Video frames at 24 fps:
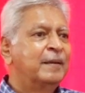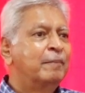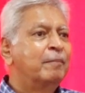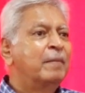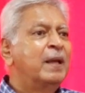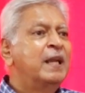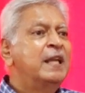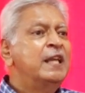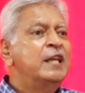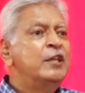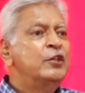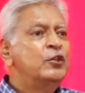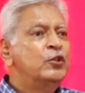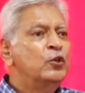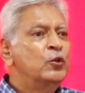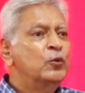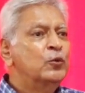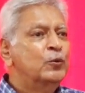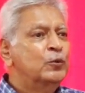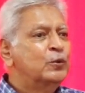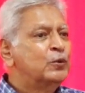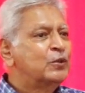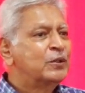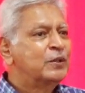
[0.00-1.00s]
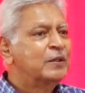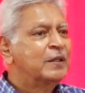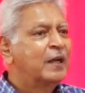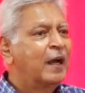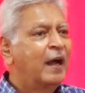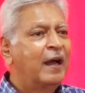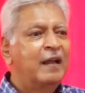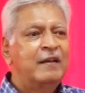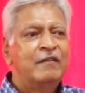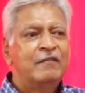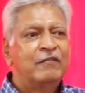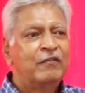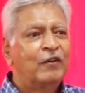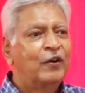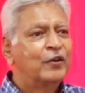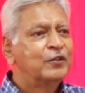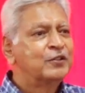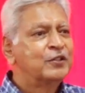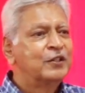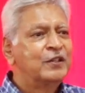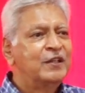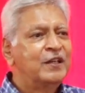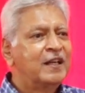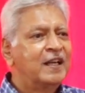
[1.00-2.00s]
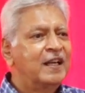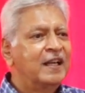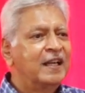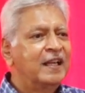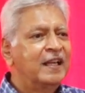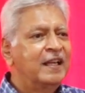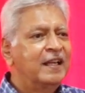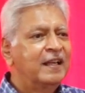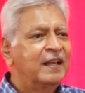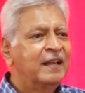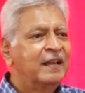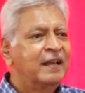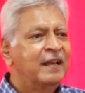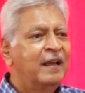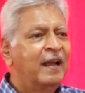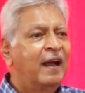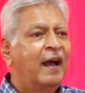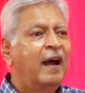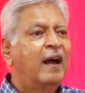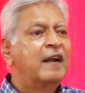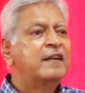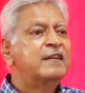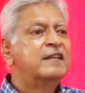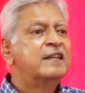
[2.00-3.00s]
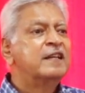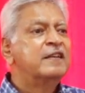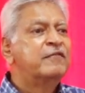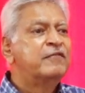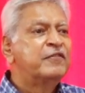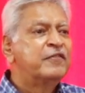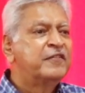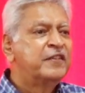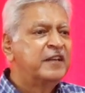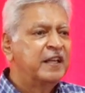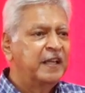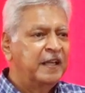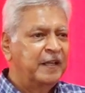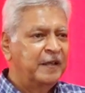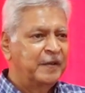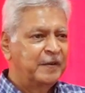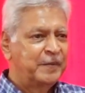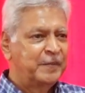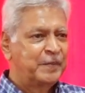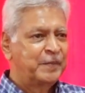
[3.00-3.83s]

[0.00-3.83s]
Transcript: Many youth, unfortunately, are drifting.